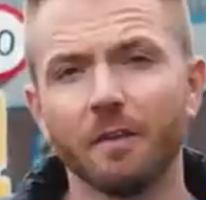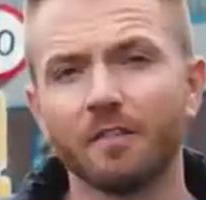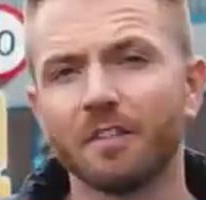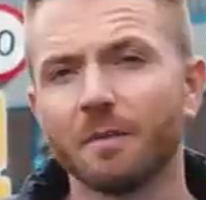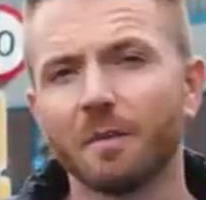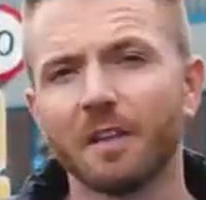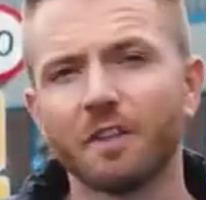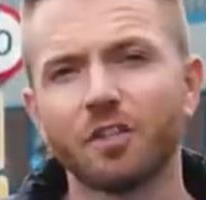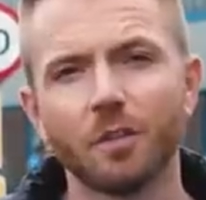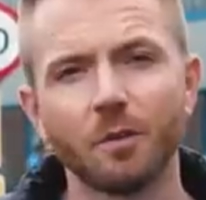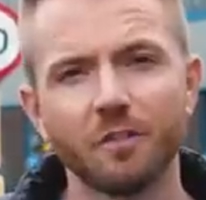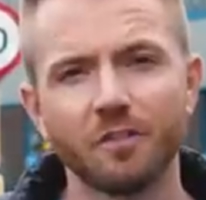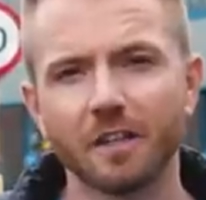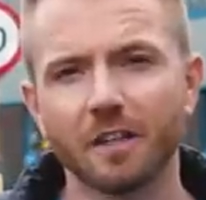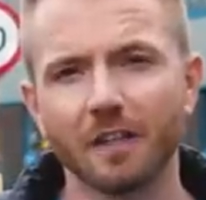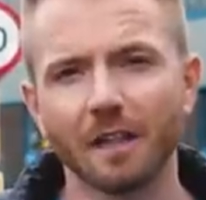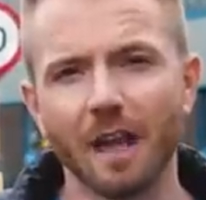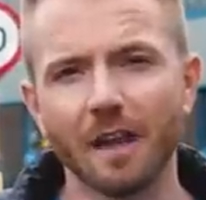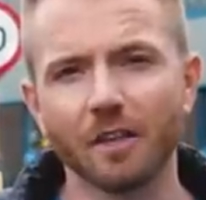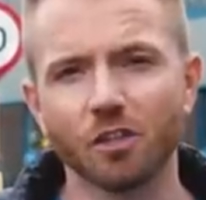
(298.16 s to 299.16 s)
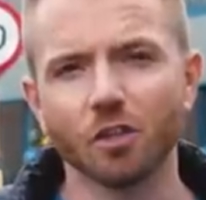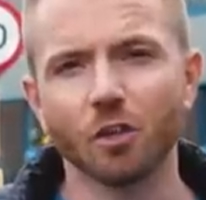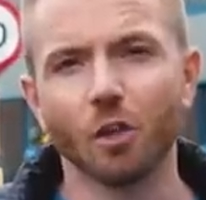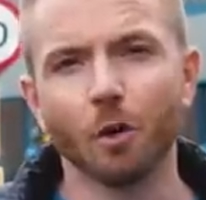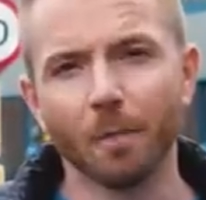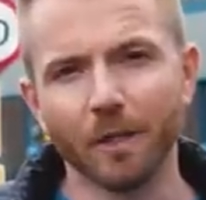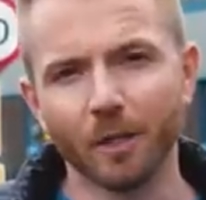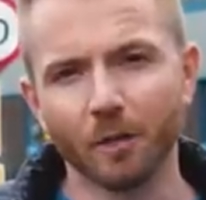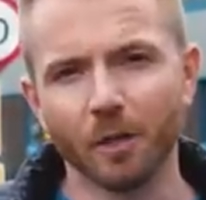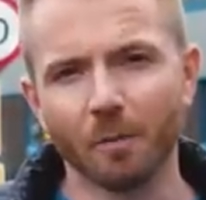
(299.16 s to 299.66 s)
you simply choose your collection or
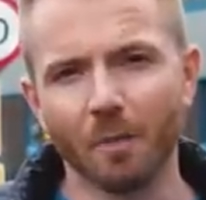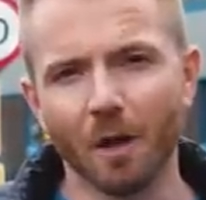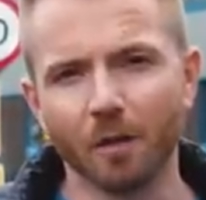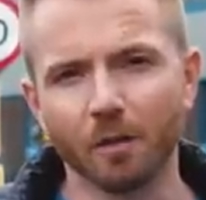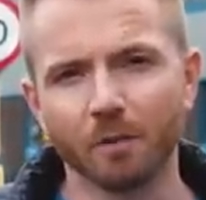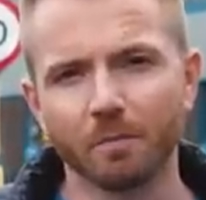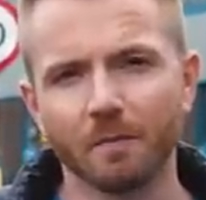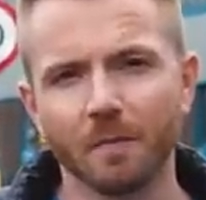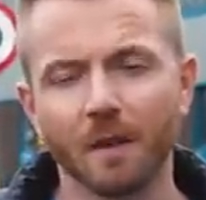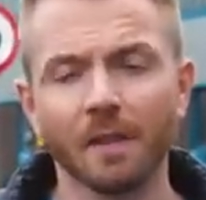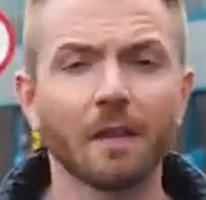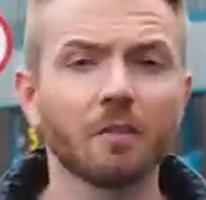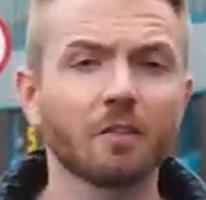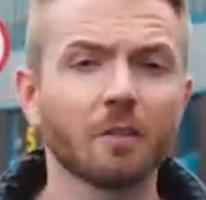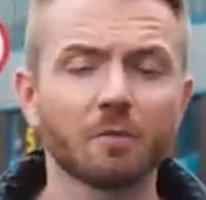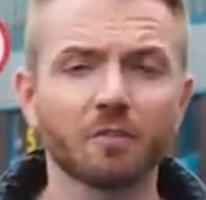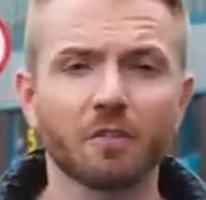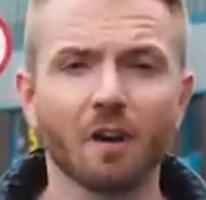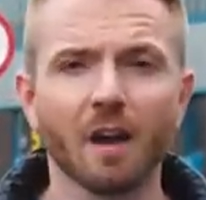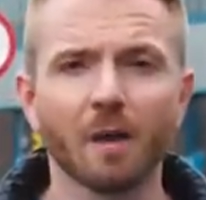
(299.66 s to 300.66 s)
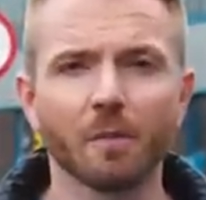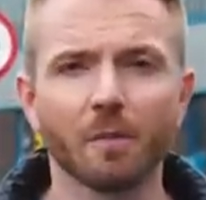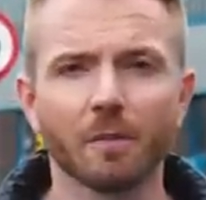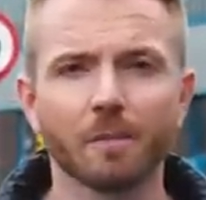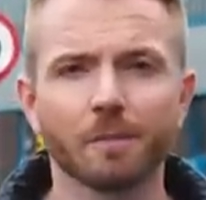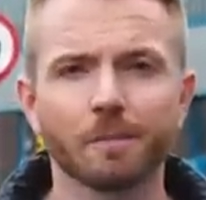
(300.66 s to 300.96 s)
builder model, and then subscribe.